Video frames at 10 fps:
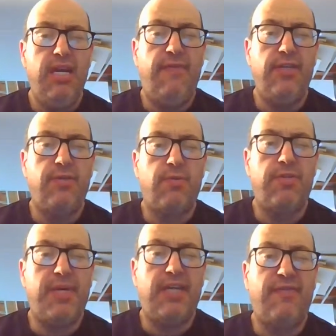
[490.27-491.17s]
If he is
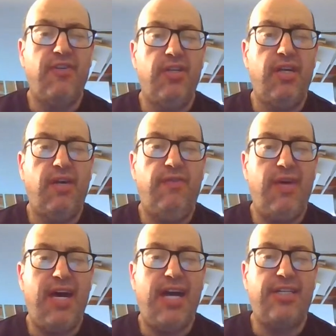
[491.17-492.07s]
respectful enough
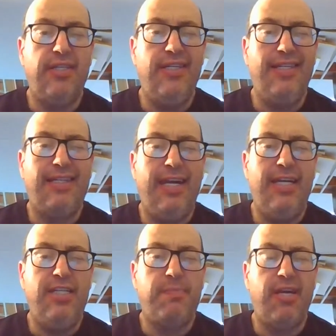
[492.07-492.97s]
to actually
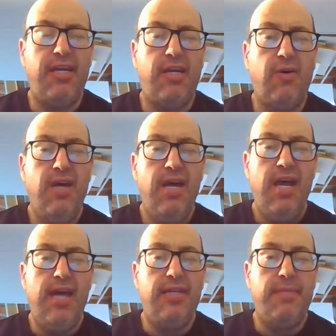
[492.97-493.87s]
engage Plato
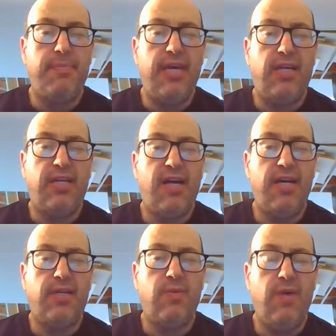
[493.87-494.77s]
and the
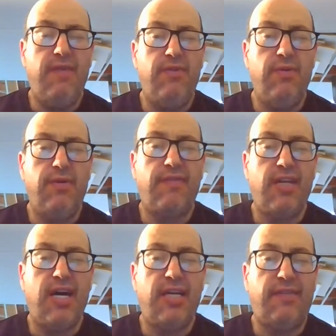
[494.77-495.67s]
Platonic way of doing
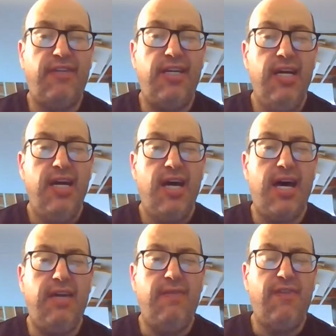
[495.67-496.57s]
philosophy,
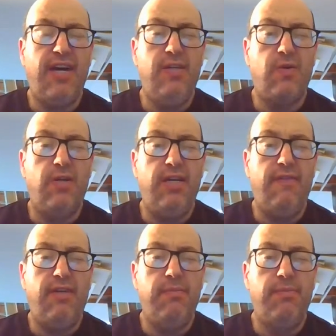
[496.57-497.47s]
I invite or
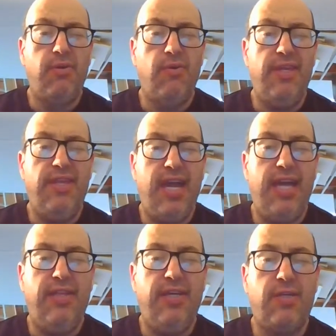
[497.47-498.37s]
even employ the
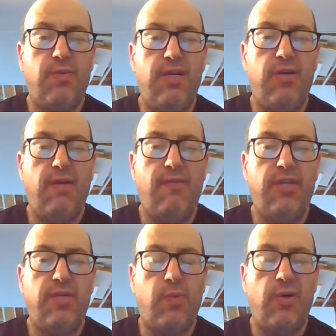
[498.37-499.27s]
atheist reader of
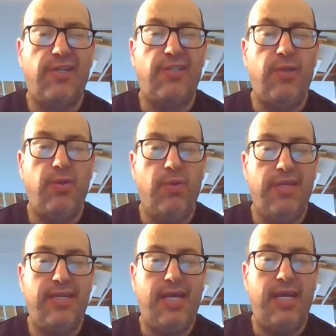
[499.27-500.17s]
this work to do
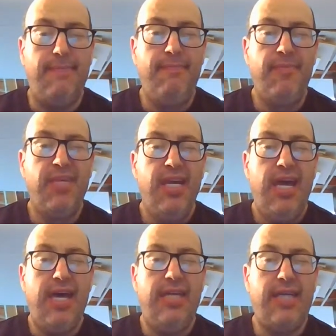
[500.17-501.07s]
the same.
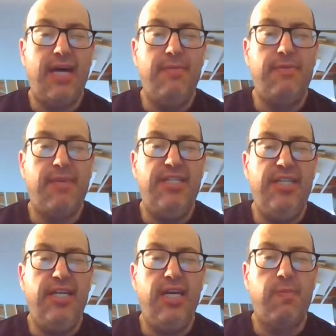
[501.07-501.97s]
At times, my
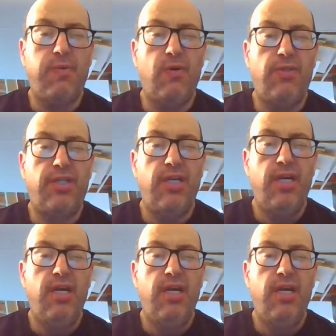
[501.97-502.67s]
cheeky approach